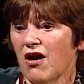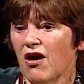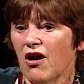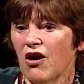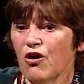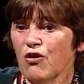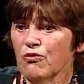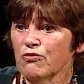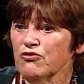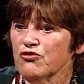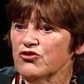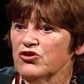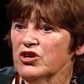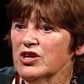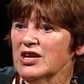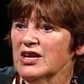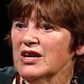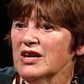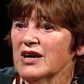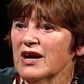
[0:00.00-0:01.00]
Oh,
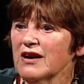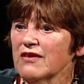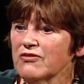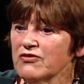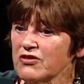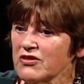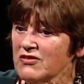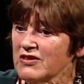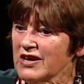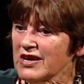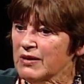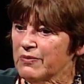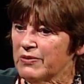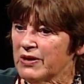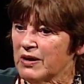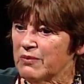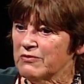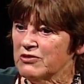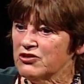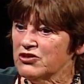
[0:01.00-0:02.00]
she loves to take
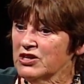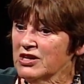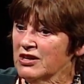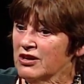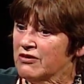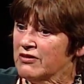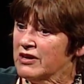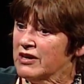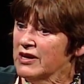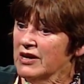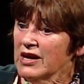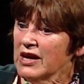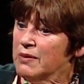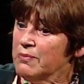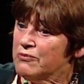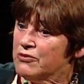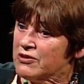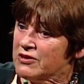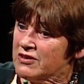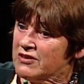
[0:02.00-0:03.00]
apart machinery
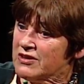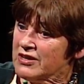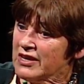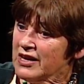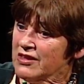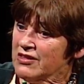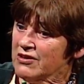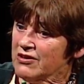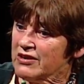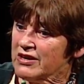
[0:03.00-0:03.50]
and put it together